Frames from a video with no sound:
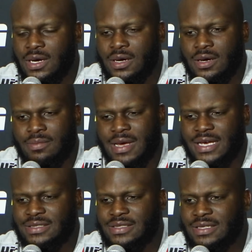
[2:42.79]
Um,
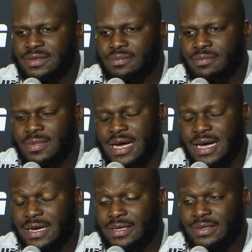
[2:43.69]
actually, my
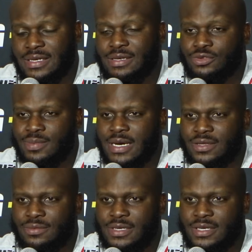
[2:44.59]
eye it was
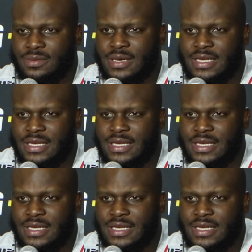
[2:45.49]
bothering me a little bit.